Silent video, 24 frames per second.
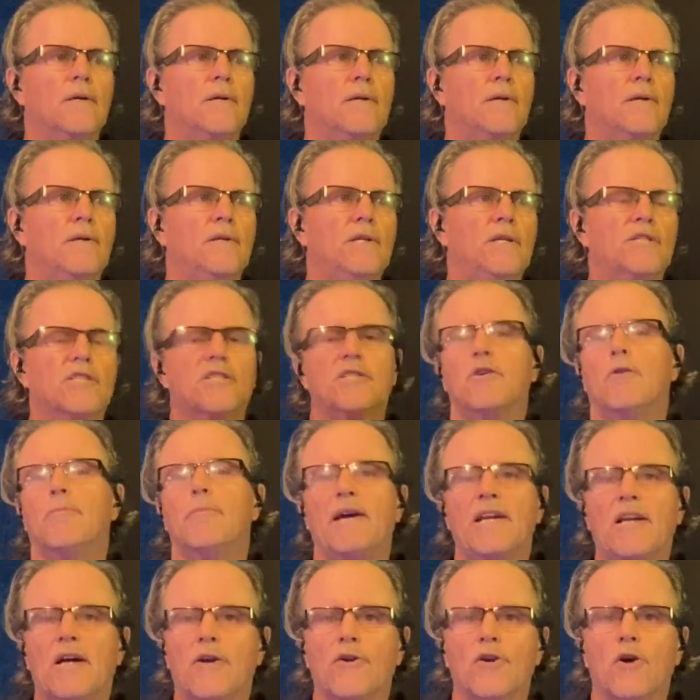you still
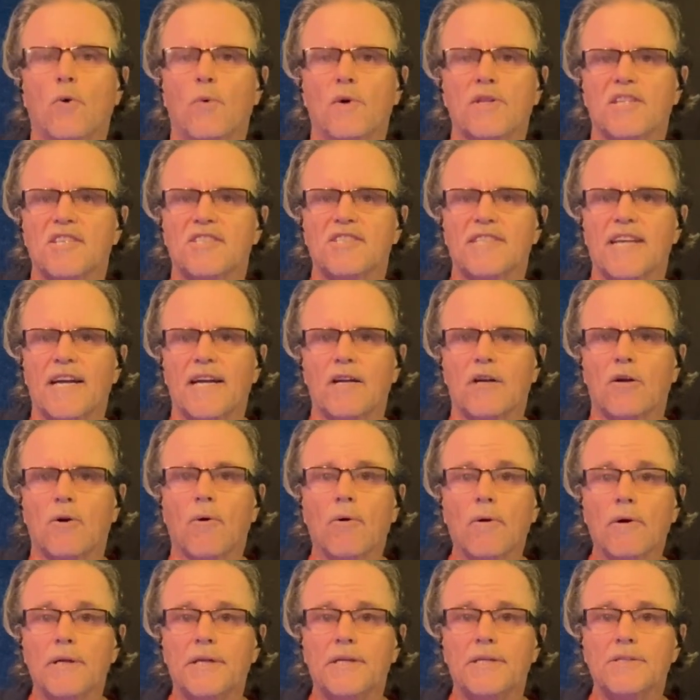may not know what the second
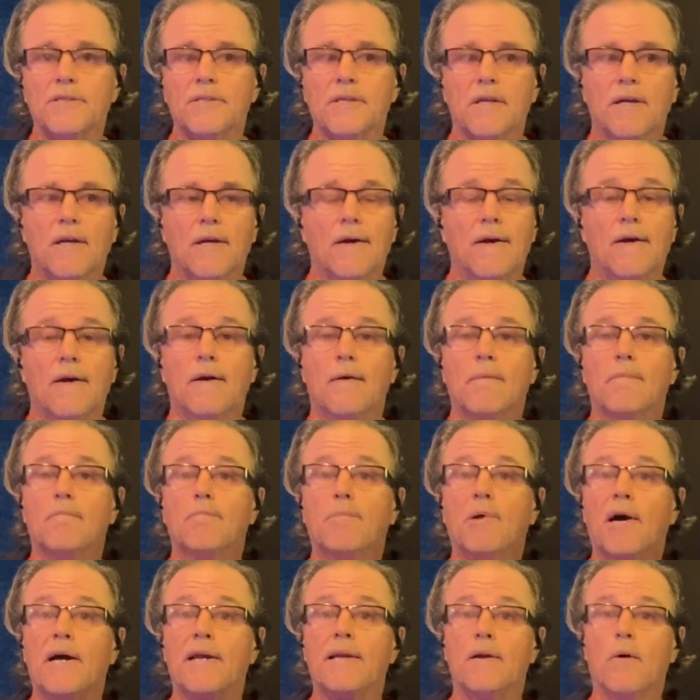chord is,
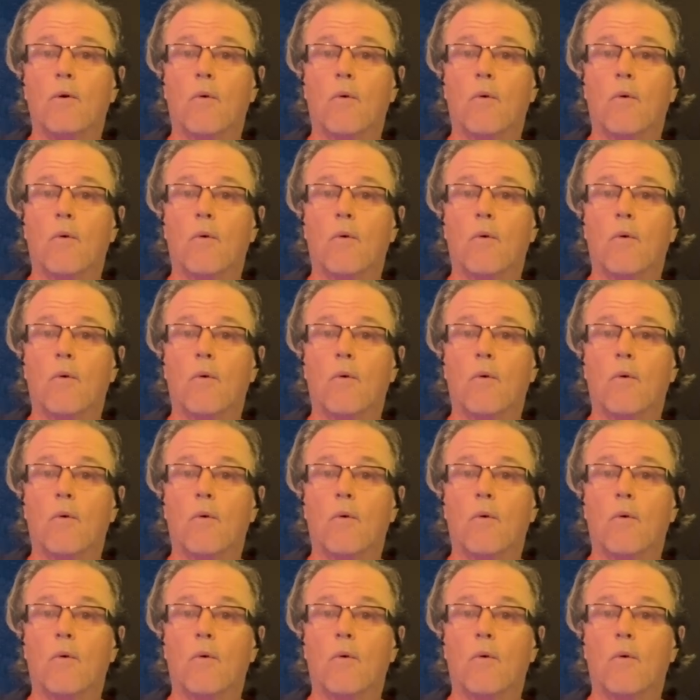but